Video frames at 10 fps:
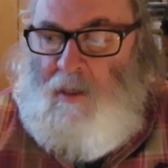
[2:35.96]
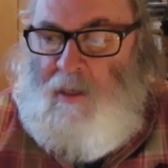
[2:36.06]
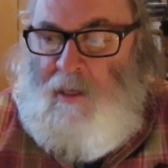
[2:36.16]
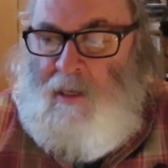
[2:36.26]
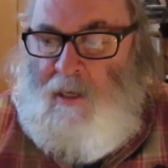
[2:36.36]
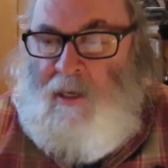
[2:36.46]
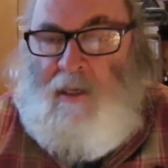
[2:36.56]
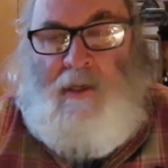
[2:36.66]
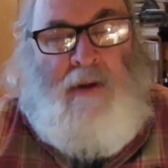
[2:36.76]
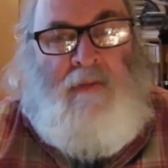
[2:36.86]

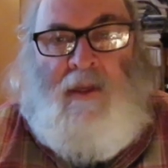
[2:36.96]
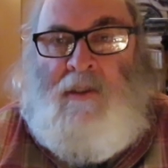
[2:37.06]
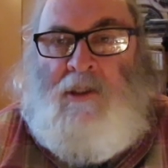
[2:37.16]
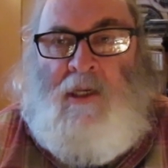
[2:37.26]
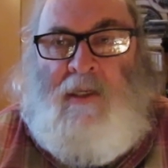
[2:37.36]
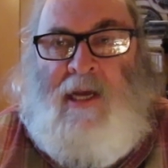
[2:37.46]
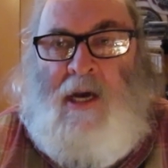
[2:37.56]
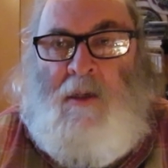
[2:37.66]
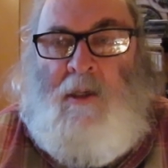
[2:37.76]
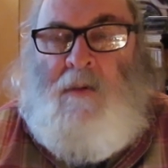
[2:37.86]
and everything's shut
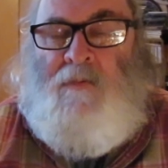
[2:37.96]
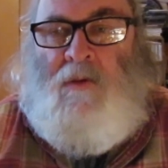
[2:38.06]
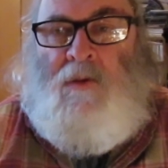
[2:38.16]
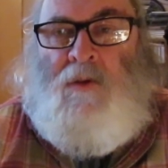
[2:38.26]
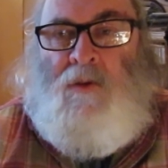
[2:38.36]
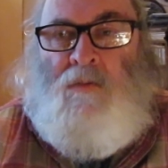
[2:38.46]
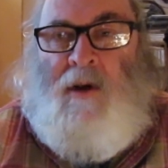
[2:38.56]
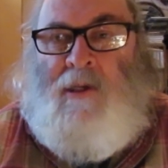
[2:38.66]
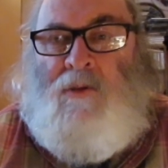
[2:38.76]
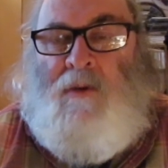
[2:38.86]
down in Denver too,
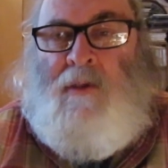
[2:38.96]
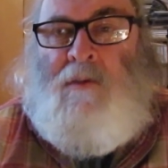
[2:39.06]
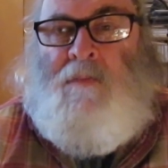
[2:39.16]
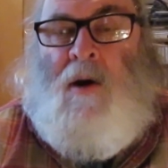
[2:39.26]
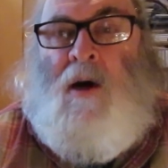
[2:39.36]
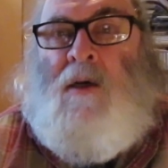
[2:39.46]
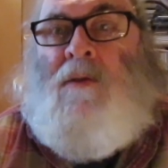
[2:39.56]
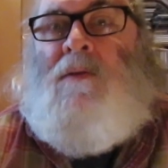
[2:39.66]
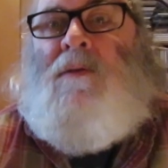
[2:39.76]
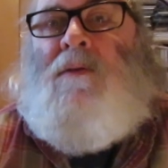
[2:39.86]
restaurants,
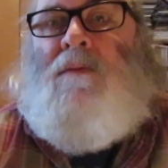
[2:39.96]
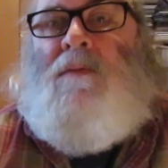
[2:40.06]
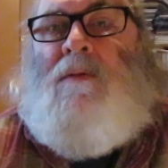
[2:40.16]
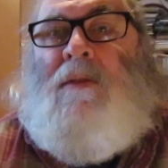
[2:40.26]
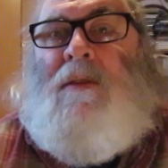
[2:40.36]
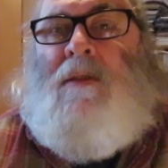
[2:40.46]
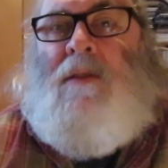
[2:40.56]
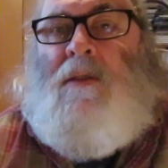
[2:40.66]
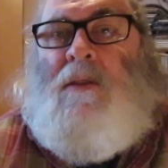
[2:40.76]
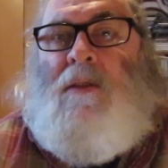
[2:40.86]
bars.
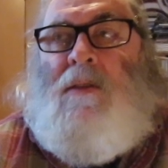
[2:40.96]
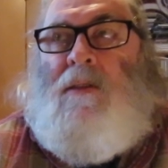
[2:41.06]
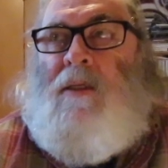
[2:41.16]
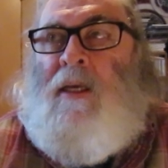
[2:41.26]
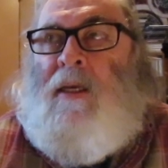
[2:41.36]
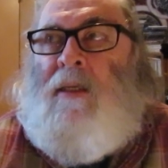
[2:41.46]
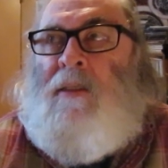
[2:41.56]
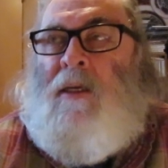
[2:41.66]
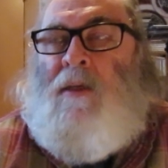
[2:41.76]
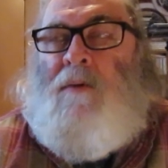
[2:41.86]

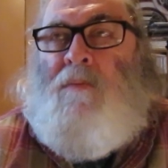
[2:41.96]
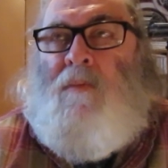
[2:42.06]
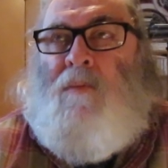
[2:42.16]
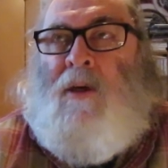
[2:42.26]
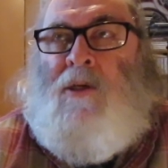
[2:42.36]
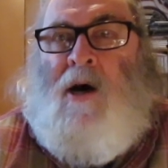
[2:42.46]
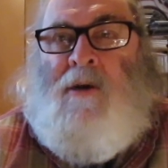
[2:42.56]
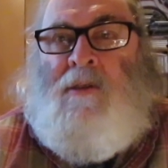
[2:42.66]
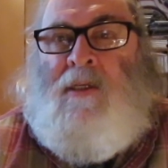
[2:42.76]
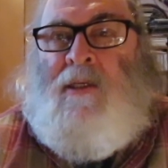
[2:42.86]
And um, my
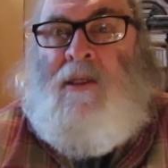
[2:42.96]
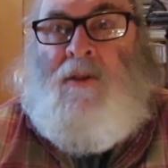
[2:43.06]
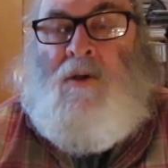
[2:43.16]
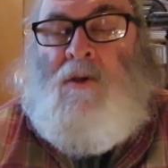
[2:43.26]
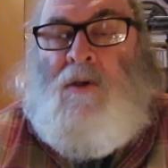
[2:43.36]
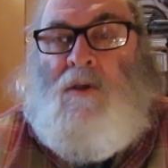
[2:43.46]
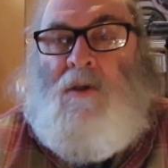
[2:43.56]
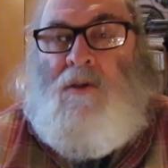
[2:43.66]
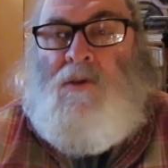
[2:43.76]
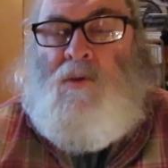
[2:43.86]
daughter said that their
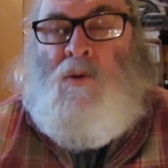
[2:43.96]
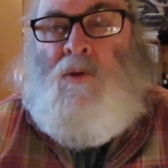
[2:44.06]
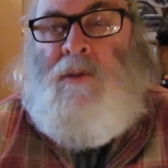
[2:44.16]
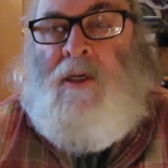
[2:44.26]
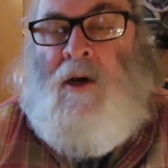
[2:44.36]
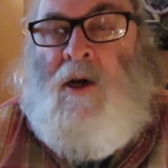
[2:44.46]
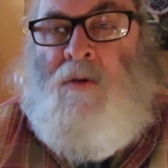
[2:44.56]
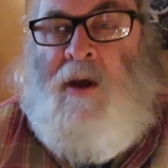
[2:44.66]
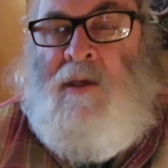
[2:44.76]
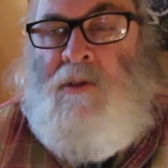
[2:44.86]
school that our
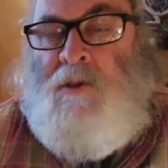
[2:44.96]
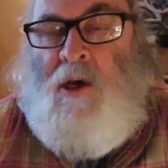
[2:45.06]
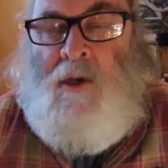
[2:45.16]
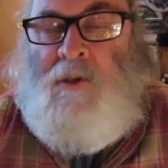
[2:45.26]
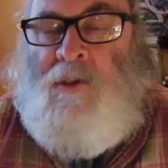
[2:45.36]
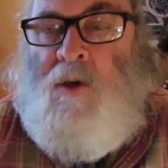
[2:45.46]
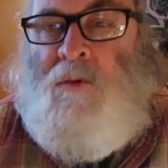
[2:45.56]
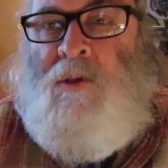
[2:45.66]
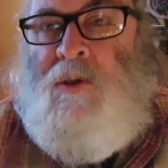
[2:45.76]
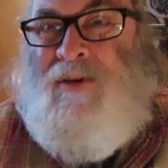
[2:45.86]
granddaughters
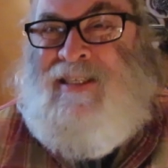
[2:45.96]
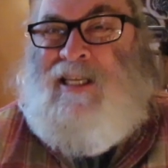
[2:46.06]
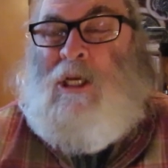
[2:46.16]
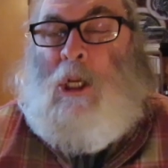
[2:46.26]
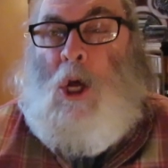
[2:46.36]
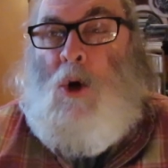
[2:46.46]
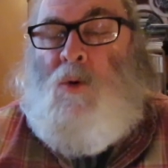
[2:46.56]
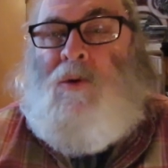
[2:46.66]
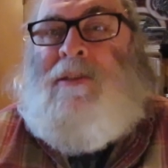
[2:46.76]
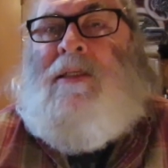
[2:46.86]
go to is
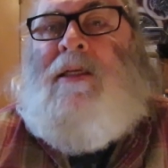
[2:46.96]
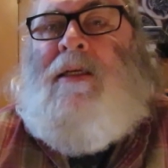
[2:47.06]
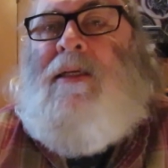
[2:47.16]
closed